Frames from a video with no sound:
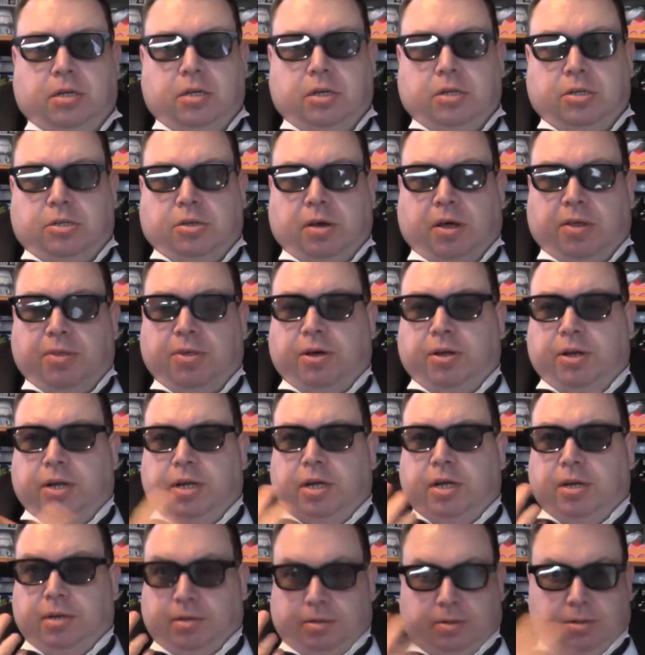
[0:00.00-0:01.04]
so I thought I'd
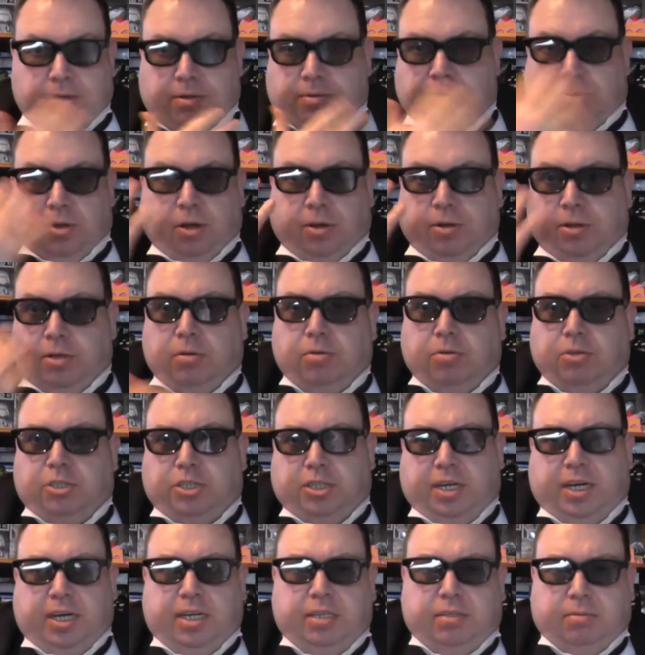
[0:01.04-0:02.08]
uh, don the old
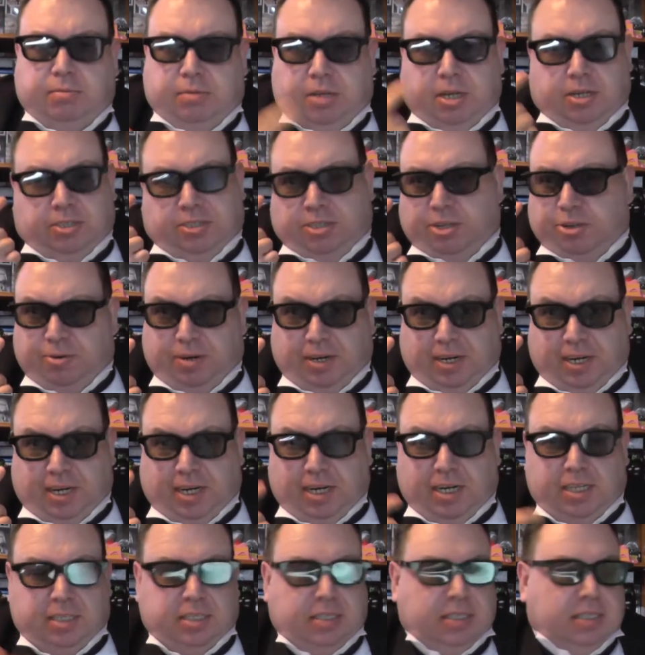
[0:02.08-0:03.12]
shades, attach the 3D
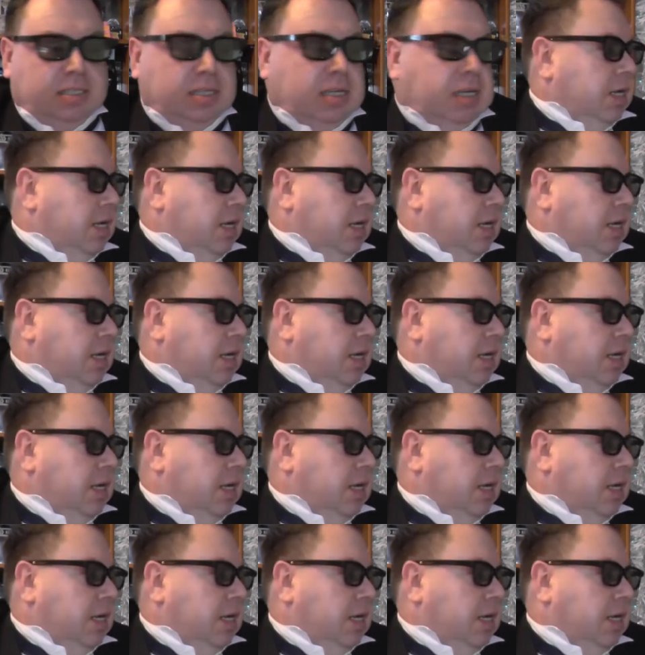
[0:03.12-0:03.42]
glasses.